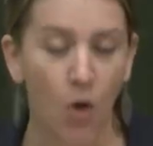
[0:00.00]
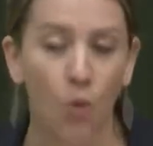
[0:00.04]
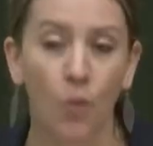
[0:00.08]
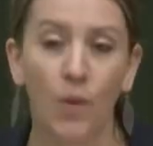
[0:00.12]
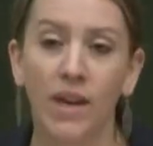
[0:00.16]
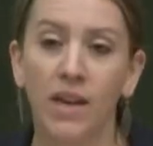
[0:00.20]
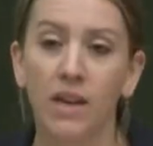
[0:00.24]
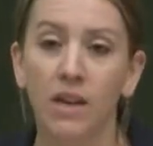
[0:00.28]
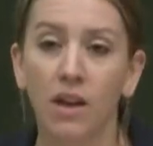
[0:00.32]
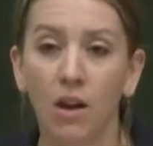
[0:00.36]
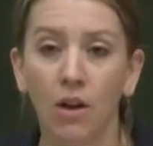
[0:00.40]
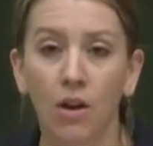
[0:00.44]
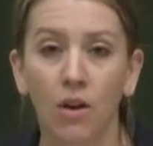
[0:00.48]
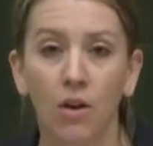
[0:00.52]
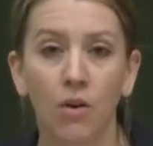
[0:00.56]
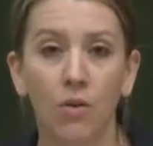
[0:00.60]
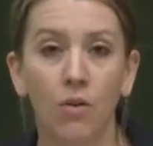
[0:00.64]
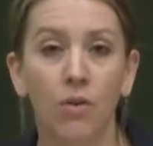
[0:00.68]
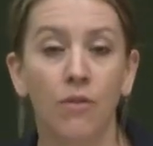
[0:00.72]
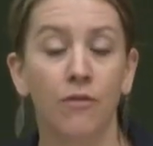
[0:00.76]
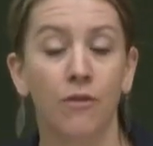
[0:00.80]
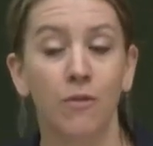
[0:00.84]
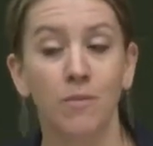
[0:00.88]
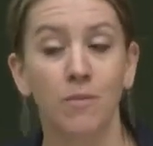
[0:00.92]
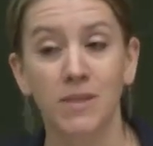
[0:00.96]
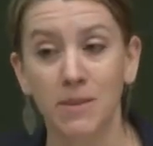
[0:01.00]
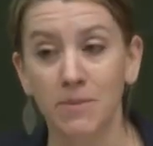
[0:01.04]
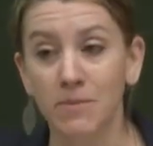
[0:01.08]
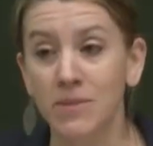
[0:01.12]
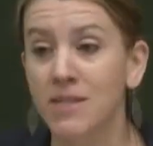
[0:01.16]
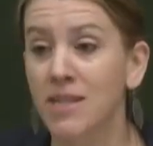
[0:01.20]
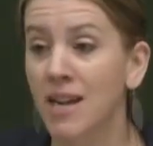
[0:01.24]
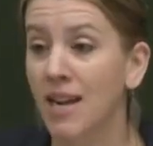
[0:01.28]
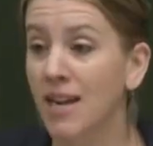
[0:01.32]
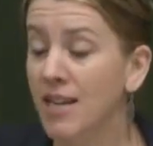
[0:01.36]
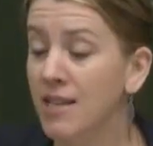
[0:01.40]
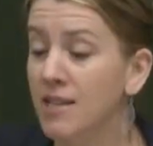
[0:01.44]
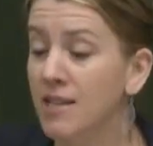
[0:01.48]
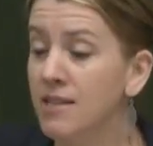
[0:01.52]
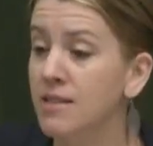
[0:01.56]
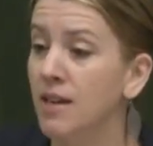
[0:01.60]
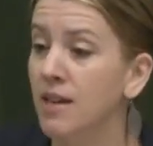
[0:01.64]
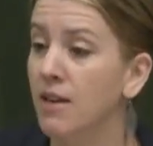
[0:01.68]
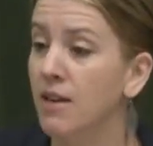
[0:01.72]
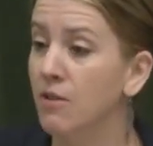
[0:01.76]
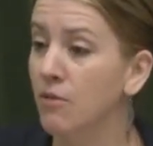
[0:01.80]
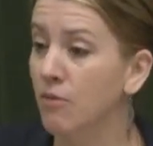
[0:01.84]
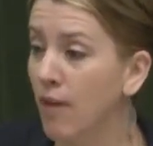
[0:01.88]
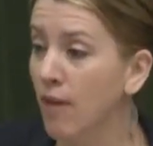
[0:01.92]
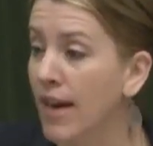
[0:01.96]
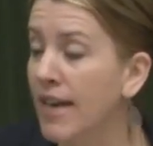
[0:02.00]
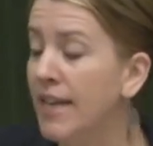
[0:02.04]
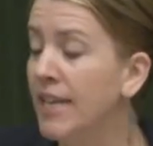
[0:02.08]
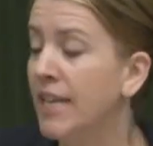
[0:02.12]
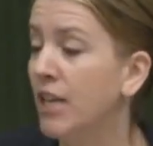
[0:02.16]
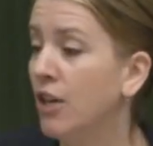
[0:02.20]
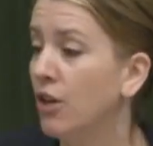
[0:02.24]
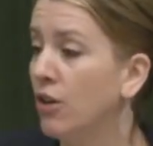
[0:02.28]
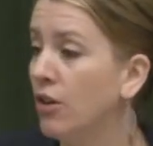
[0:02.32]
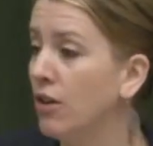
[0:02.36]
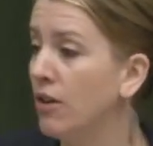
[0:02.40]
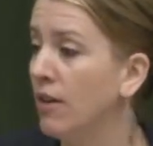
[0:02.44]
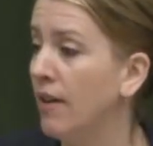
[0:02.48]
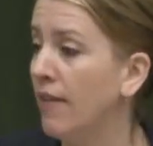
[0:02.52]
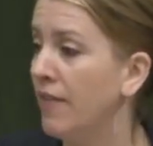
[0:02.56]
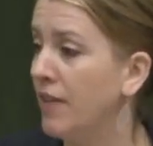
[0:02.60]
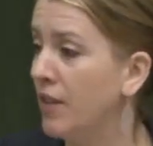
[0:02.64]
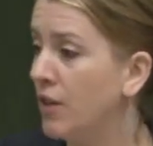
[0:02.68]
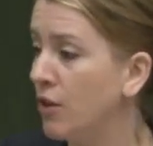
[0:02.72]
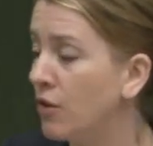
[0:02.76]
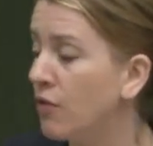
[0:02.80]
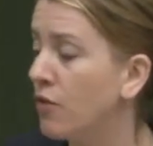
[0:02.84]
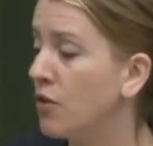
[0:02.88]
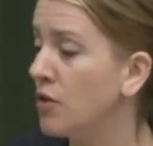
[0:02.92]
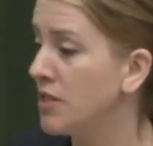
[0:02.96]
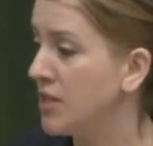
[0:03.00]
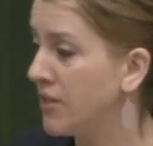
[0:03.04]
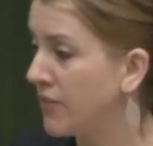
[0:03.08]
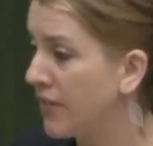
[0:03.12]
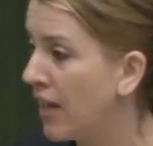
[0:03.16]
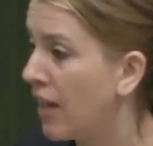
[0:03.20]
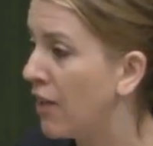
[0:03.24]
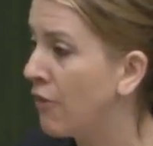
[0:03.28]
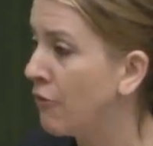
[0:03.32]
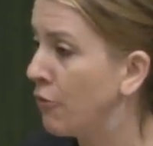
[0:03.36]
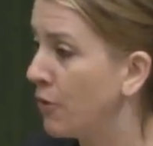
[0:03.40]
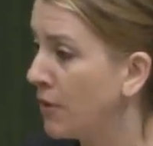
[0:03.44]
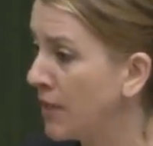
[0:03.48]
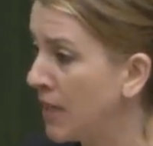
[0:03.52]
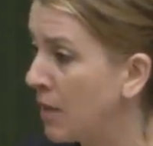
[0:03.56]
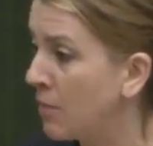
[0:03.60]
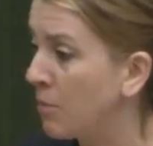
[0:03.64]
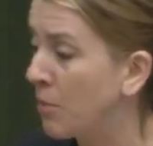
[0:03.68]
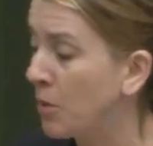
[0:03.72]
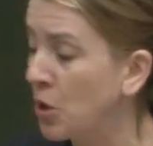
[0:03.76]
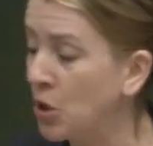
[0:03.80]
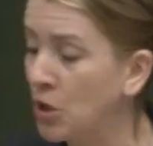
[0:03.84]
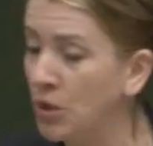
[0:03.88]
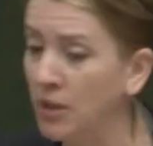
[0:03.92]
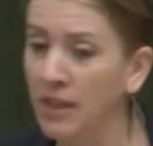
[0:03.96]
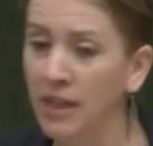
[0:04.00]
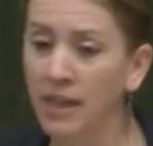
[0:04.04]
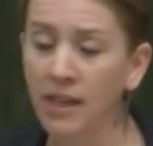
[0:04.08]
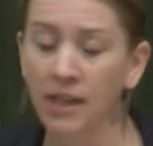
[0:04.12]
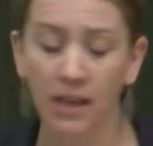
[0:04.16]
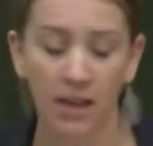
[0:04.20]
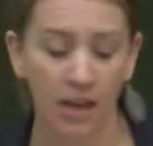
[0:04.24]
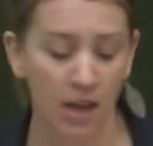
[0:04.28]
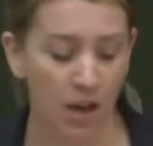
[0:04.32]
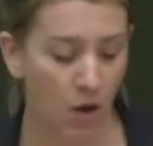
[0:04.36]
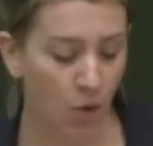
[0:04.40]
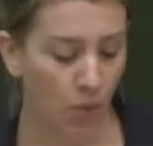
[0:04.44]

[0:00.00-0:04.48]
We know from some studies done right here at the University of California at Berkeley,